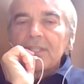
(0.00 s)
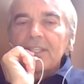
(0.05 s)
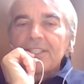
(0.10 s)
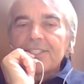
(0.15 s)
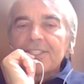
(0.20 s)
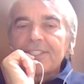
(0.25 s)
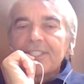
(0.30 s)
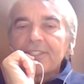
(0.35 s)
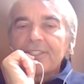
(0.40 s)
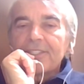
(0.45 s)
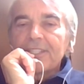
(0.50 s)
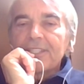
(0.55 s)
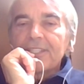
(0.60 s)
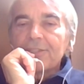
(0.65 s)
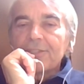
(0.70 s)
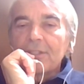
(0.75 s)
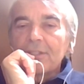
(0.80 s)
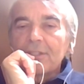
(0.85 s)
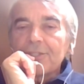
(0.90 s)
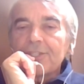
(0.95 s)
is that
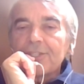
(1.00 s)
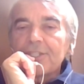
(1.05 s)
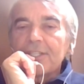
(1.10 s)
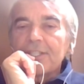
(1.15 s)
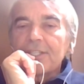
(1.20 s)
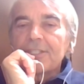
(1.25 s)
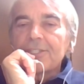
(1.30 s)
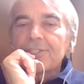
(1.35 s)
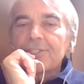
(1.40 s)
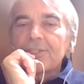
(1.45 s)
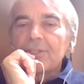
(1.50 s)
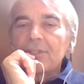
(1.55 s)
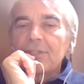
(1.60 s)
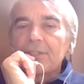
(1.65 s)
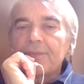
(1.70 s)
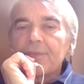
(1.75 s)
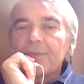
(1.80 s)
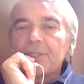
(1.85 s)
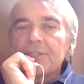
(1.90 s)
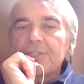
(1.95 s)
technology is
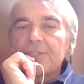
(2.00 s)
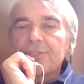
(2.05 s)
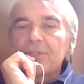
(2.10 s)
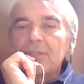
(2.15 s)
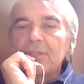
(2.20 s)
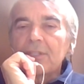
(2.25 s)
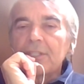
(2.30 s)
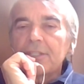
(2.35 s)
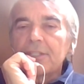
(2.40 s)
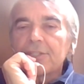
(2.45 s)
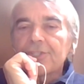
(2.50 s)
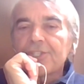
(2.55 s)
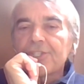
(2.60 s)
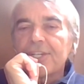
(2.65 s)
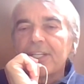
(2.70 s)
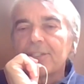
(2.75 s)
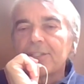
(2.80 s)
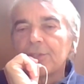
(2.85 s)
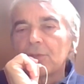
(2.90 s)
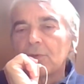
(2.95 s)
only a
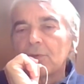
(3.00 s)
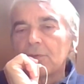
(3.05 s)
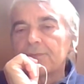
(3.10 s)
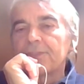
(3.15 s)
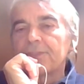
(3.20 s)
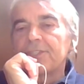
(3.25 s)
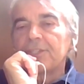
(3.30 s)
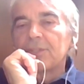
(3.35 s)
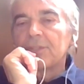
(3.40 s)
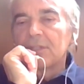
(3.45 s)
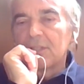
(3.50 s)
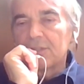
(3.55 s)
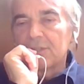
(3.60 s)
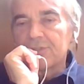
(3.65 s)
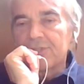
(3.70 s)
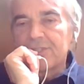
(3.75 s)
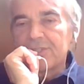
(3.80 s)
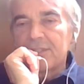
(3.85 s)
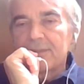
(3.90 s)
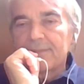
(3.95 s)
shadow of
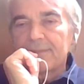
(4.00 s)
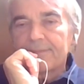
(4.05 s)
theology.